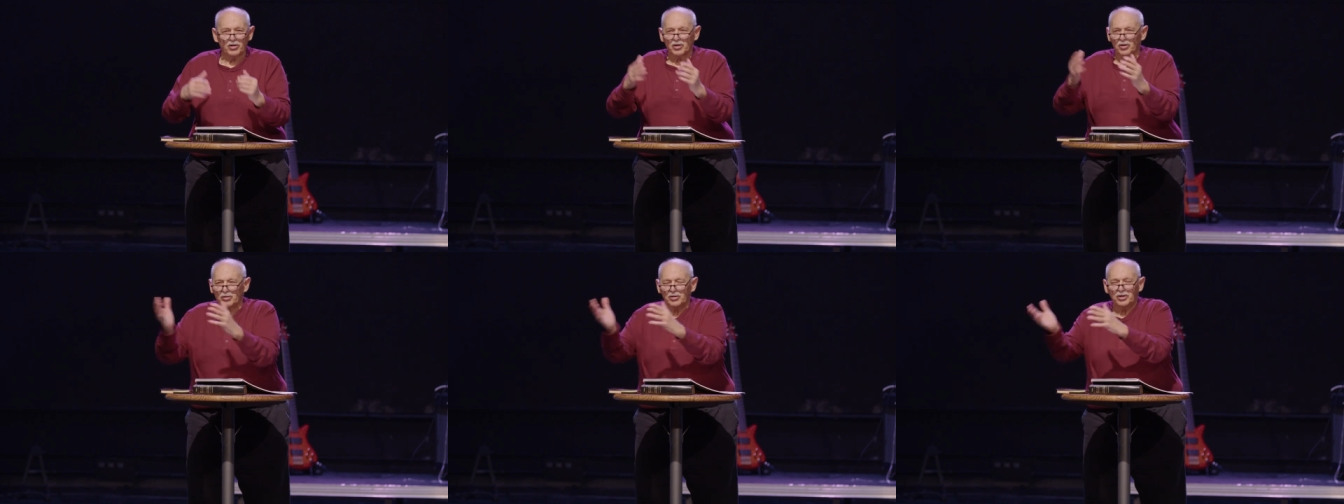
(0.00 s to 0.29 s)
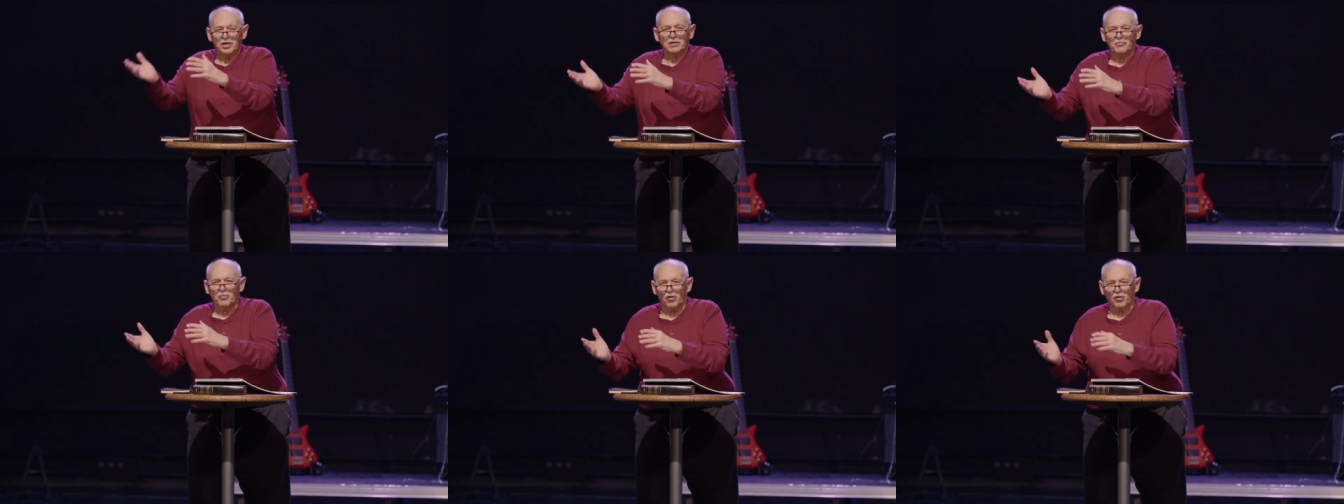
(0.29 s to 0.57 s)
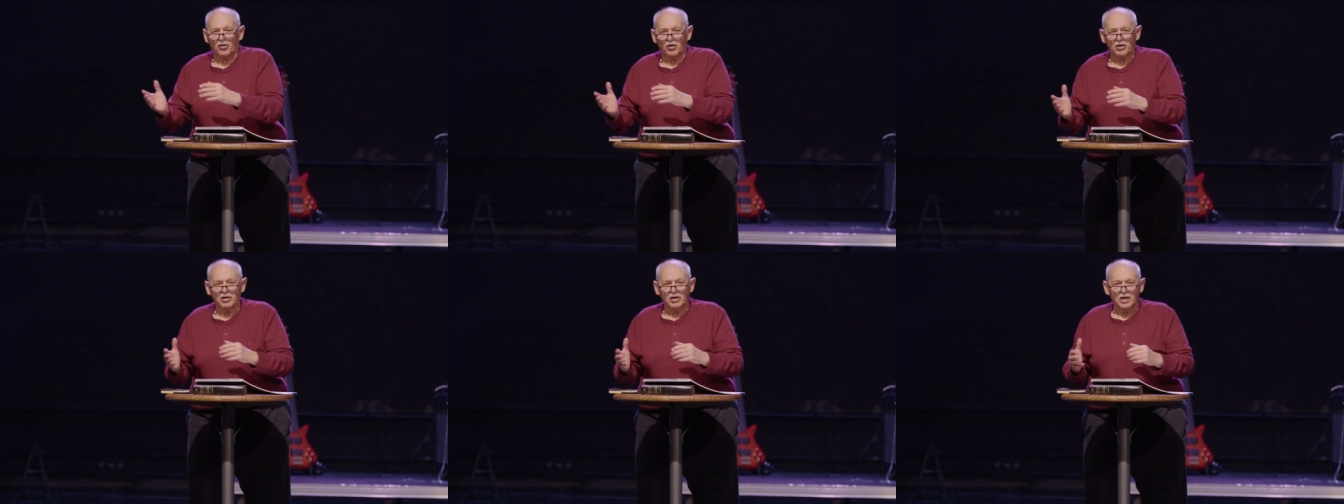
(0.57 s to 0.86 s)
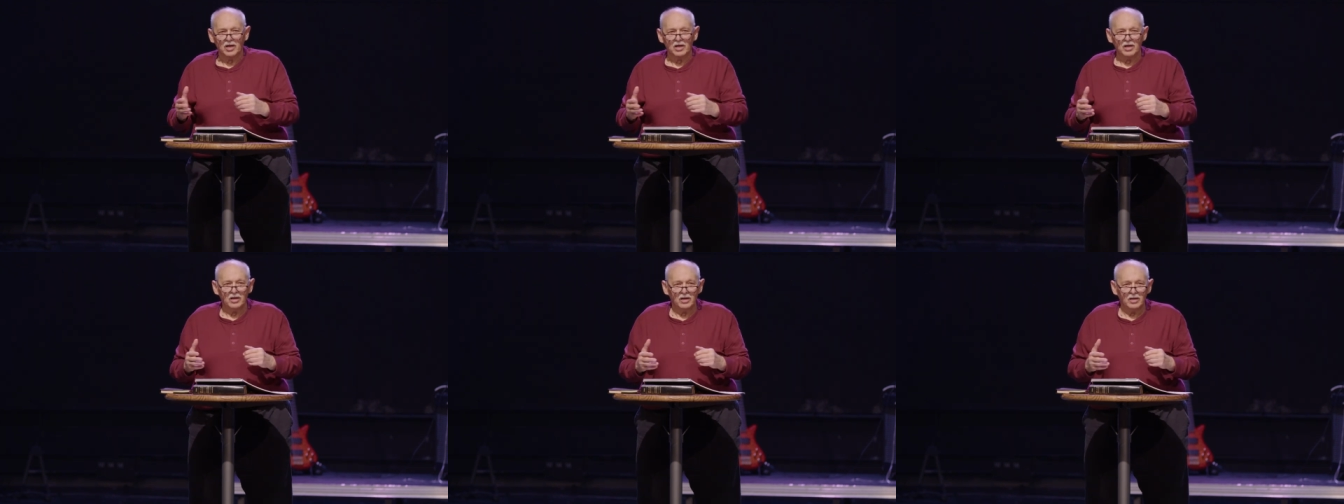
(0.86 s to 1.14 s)
learning
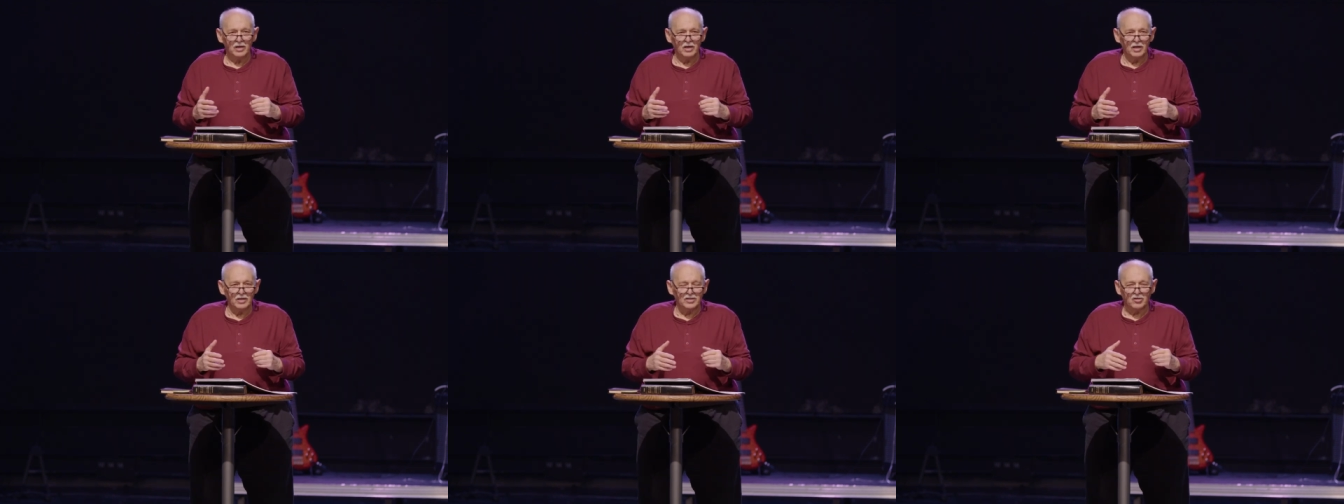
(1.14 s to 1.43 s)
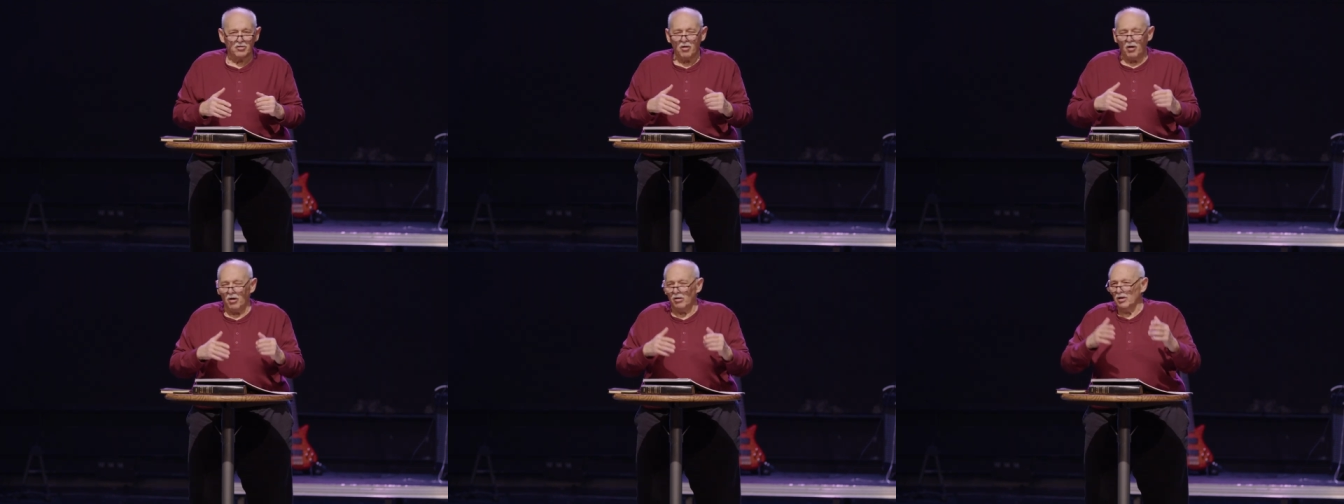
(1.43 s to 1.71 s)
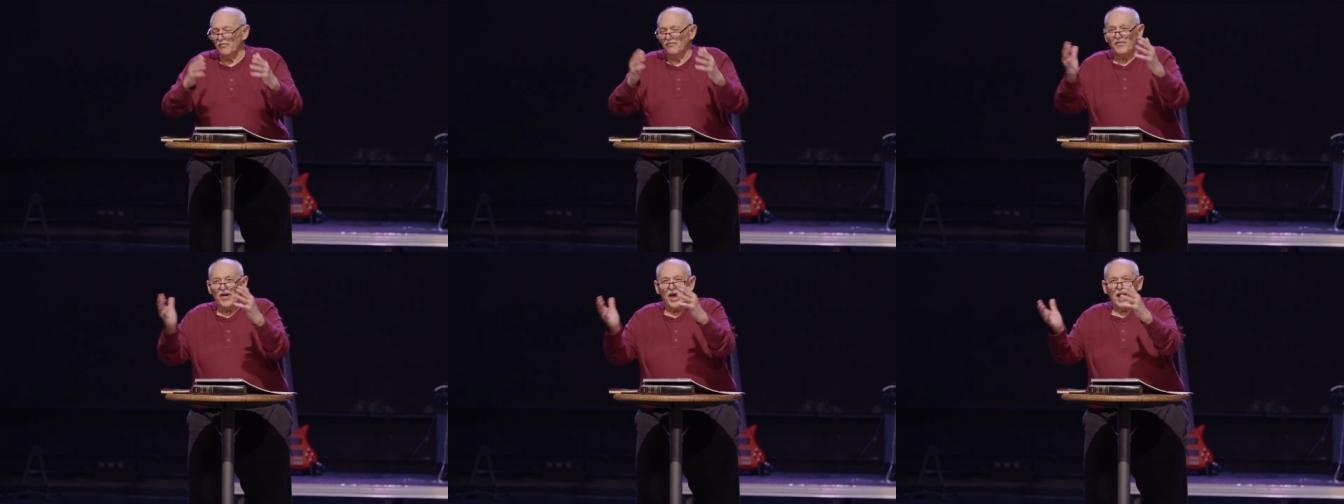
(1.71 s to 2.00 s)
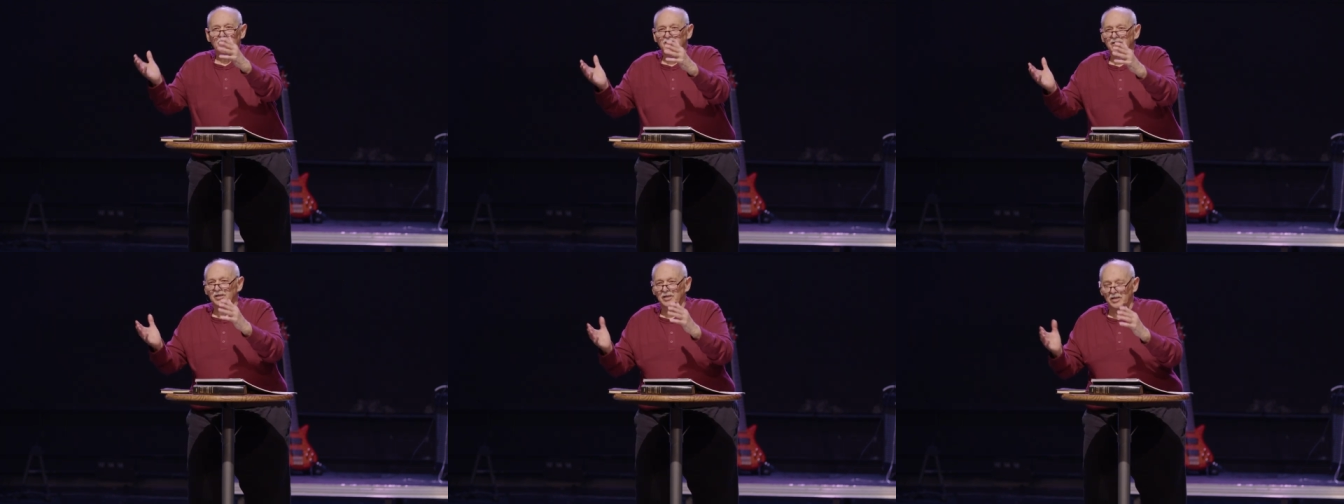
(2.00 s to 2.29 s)
more. It's called
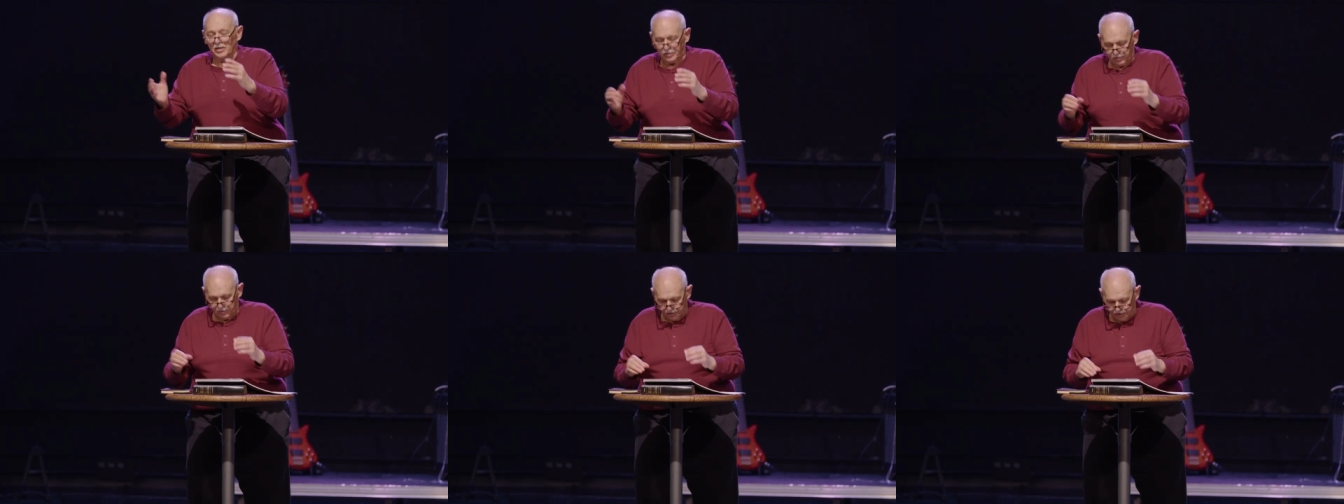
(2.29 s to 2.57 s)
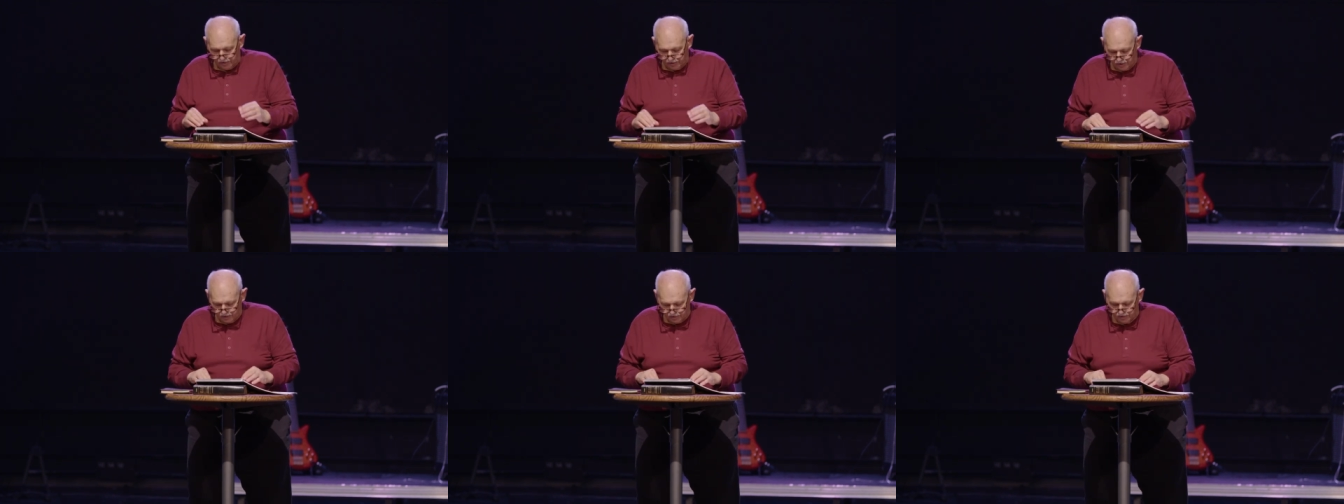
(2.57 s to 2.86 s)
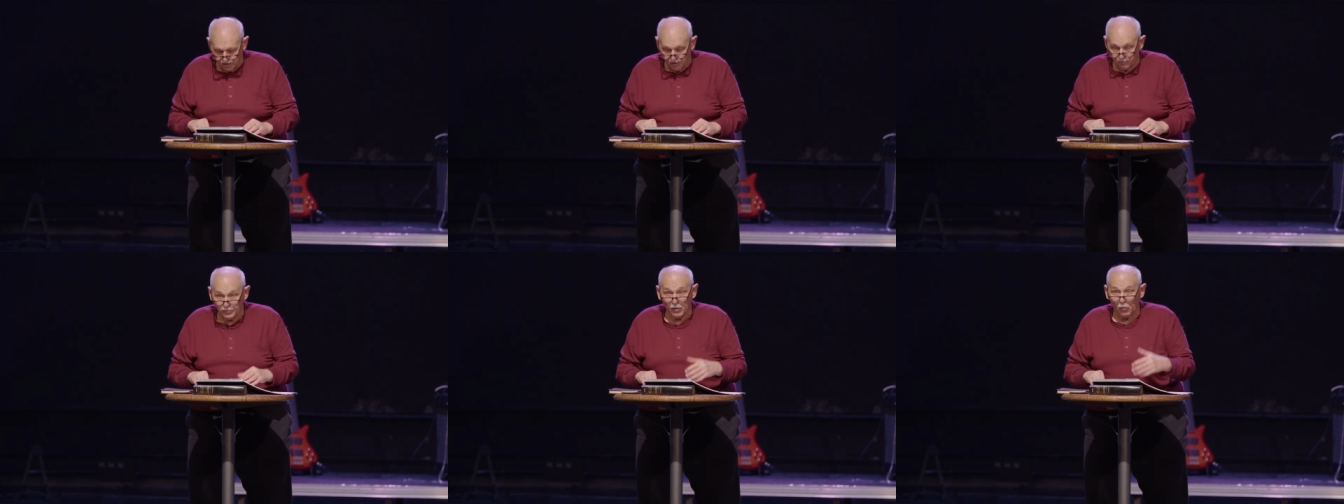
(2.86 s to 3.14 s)
advancing into the kingdom.